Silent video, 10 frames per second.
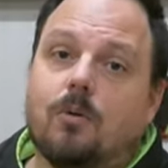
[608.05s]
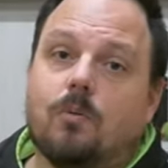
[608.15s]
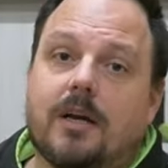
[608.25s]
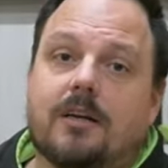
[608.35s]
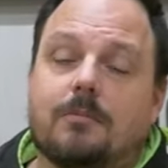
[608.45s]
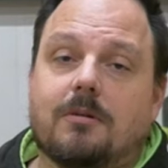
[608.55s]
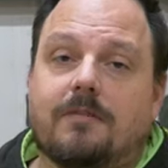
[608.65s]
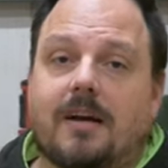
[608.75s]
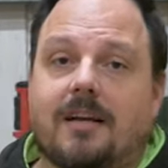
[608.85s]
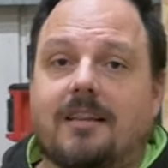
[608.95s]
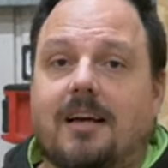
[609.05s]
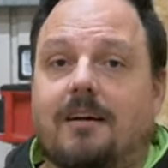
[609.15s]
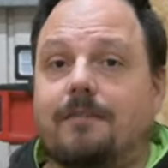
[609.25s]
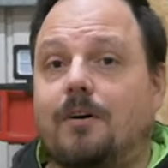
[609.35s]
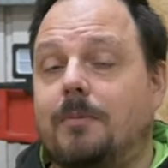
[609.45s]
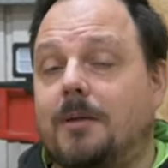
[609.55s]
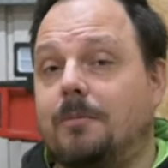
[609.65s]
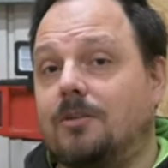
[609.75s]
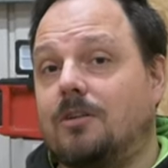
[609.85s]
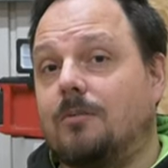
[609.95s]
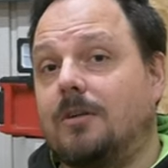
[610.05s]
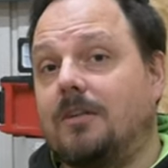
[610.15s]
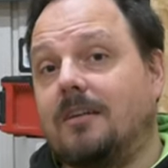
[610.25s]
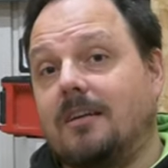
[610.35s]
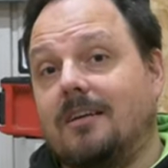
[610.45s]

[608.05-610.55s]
We're going to provide that for people to come and